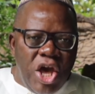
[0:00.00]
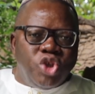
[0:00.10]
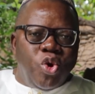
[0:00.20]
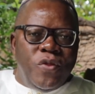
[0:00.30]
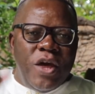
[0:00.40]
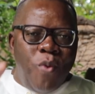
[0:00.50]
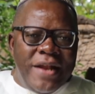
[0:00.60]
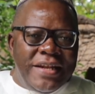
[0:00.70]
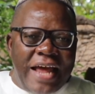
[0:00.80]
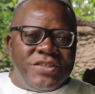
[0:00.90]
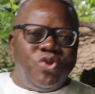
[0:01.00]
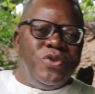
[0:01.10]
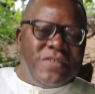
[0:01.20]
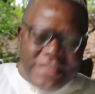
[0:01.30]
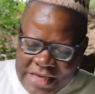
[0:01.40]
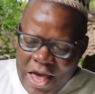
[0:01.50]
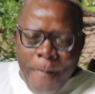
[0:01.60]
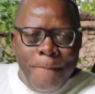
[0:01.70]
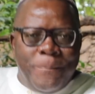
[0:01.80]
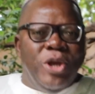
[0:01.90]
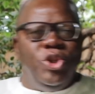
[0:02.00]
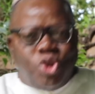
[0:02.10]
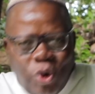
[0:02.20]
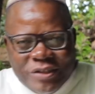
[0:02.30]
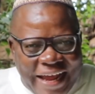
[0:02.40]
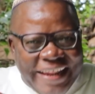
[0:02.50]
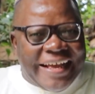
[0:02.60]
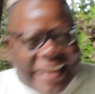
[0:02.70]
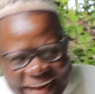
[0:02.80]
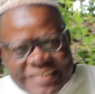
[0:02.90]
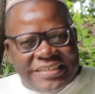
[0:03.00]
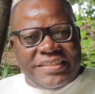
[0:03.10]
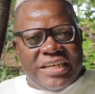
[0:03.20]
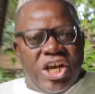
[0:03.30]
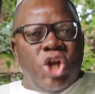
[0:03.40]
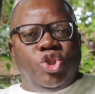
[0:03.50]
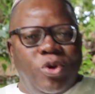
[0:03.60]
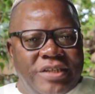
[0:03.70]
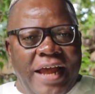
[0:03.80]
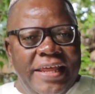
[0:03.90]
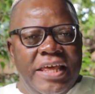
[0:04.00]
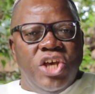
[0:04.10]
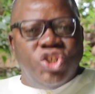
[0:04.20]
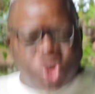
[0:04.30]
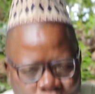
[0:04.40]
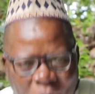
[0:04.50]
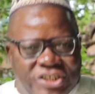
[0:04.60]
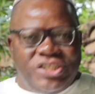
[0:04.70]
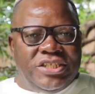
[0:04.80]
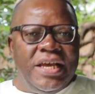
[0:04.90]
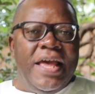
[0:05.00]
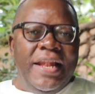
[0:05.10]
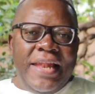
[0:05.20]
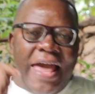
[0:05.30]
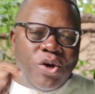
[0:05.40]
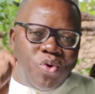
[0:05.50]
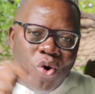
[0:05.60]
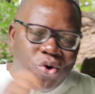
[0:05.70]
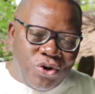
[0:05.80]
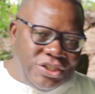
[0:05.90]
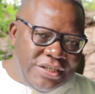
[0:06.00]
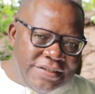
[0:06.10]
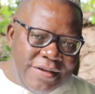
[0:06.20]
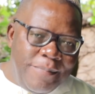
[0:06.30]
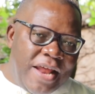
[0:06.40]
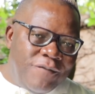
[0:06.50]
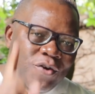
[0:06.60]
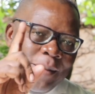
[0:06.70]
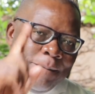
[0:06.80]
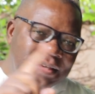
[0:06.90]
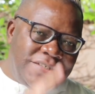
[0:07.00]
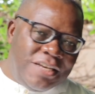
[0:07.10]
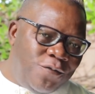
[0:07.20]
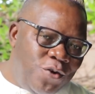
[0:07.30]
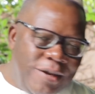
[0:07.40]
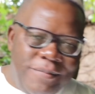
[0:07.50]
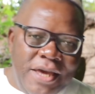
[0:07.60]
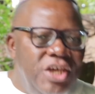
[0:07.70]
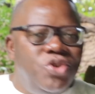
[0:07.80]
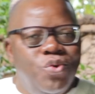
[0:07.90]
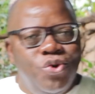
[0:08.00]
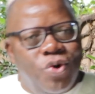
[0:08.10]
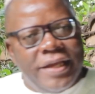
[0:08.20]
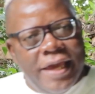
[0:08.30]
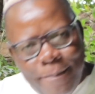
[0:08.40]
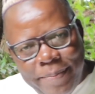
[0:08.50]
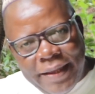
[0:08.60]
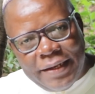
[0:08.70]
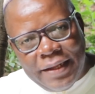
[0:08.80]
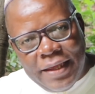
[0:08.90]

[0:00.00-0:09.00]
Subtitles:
So they want us to see being totally crushed, totally squashed like cockroaches. But I've got a message for him. It will not happen.